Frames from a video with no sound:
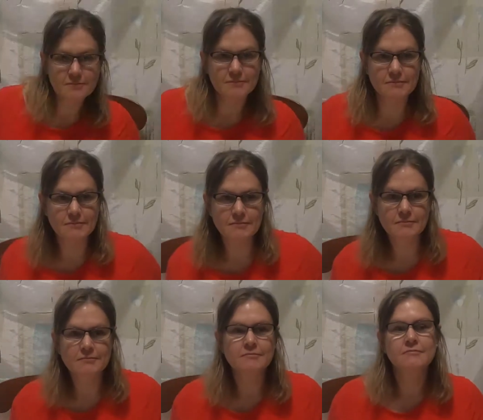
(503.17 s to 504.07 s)

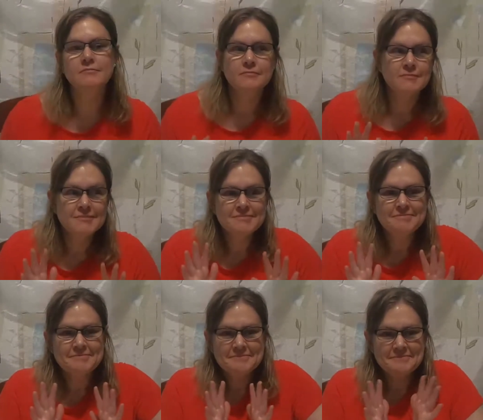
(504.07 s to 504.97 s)

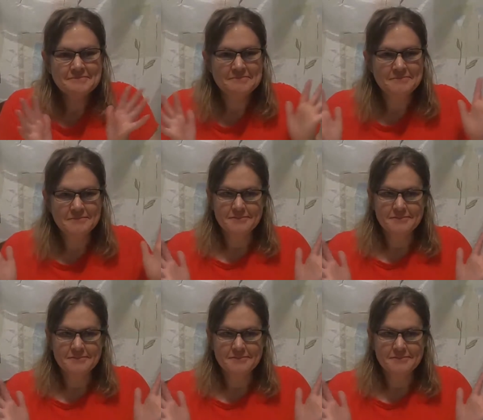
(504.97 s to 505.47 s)
[no speech]